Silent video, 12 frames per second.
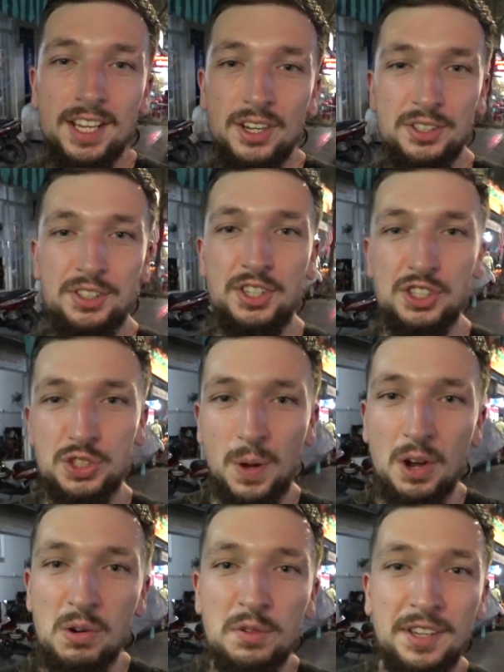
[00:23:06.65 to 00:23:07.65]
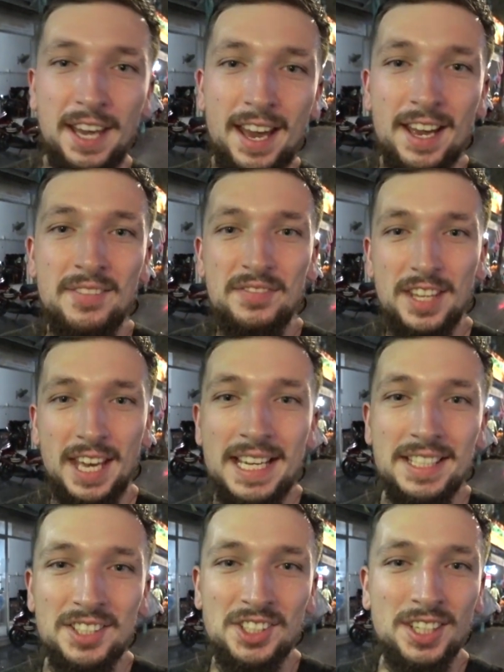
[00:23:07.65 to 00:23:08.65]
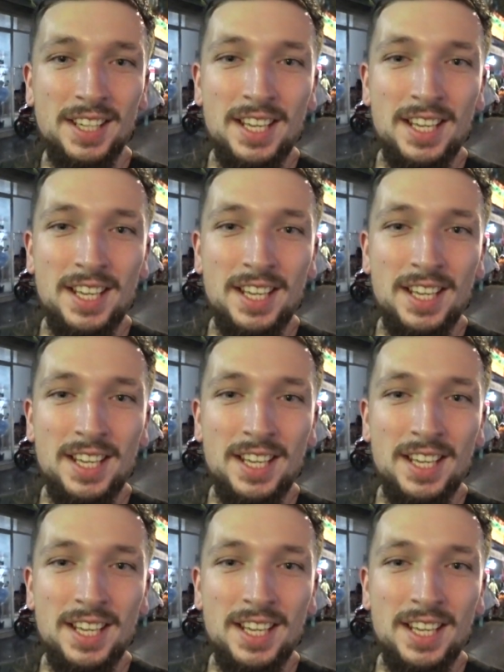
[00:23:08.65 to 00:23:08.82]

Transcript: cost us 12k each.